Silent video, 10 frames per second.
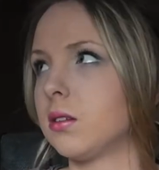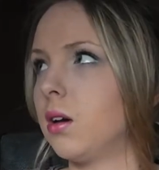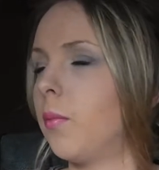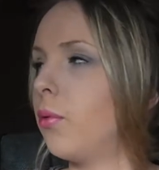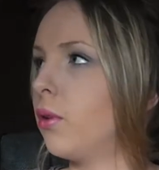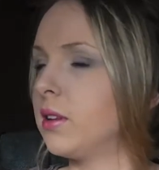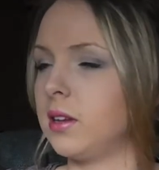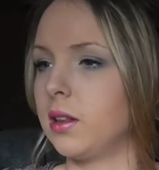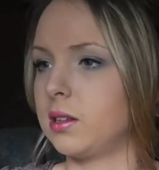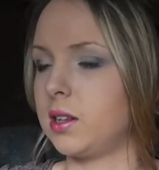I brought us
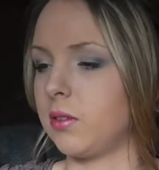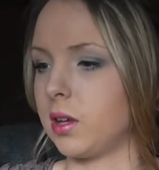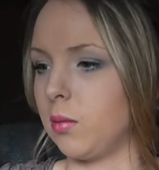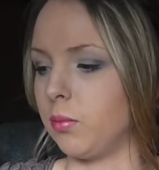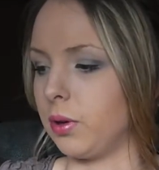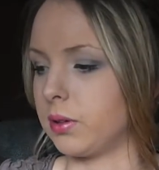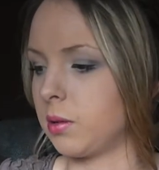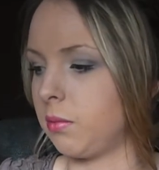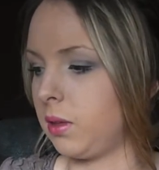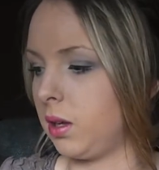another Stephen King book, Full